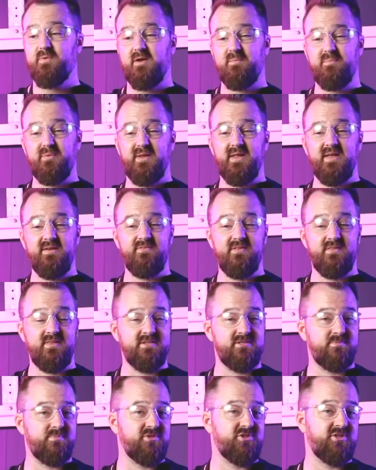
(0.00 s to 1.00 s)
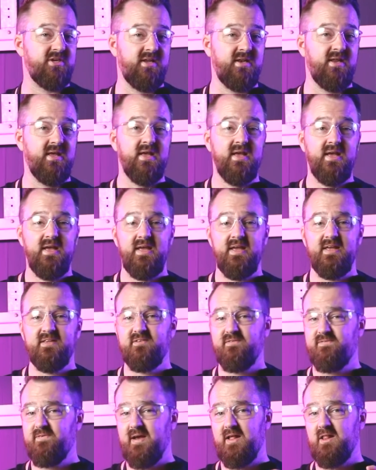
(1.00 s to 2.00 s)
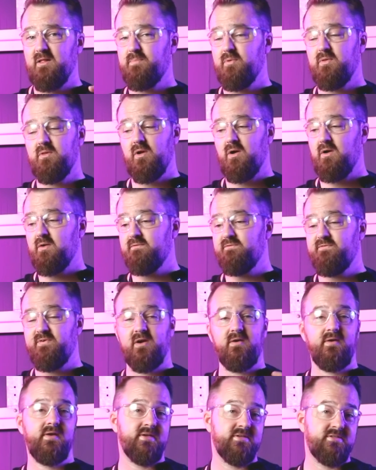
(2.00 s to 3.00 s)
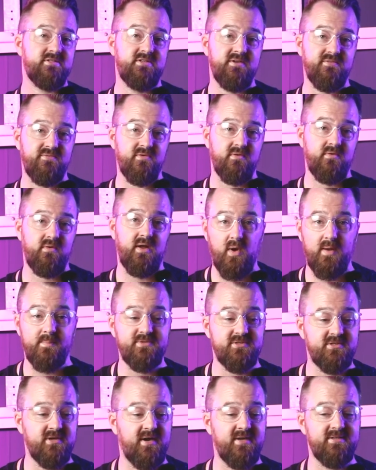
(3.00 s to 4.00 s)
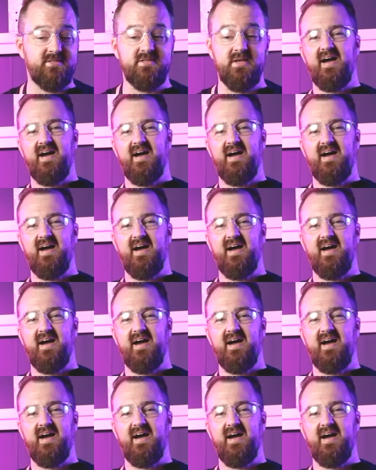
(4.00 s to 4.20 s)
but I believe that this machine is available on various different websites.